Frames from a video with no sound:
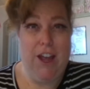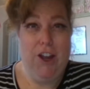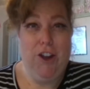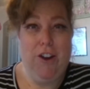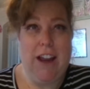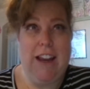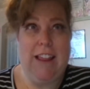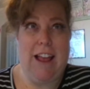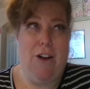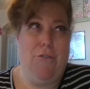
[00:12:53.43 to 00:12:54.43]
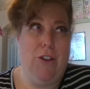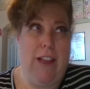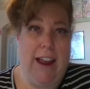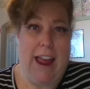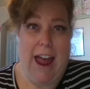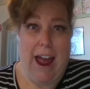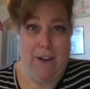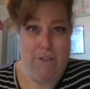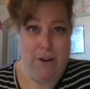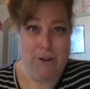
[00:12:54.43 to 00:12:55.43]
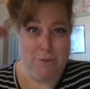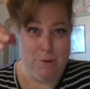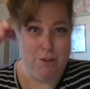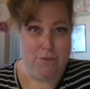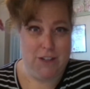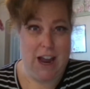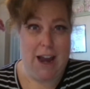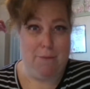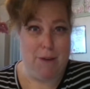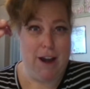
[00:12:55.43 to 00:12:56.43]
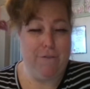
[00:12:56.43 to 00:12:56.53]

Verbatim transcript: You're getting that over like a half hour's worth of time, right?